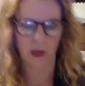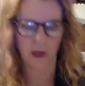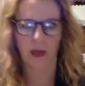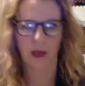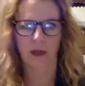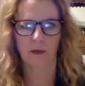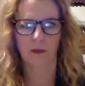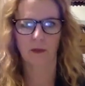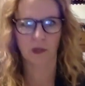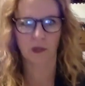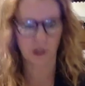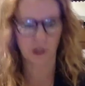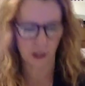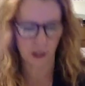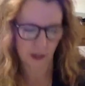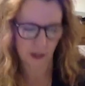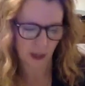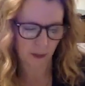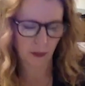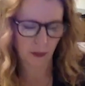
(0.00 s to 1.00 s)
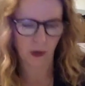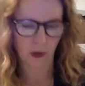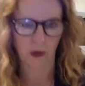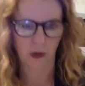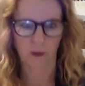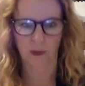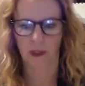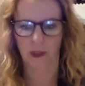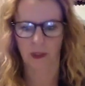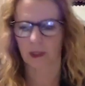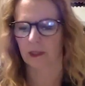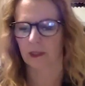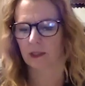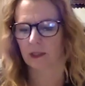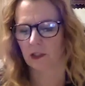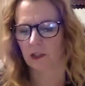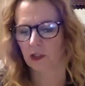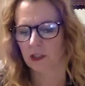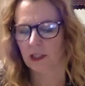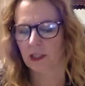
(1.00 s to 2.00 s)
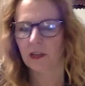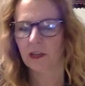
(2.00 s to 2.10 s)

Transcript: I appreciate that part because just the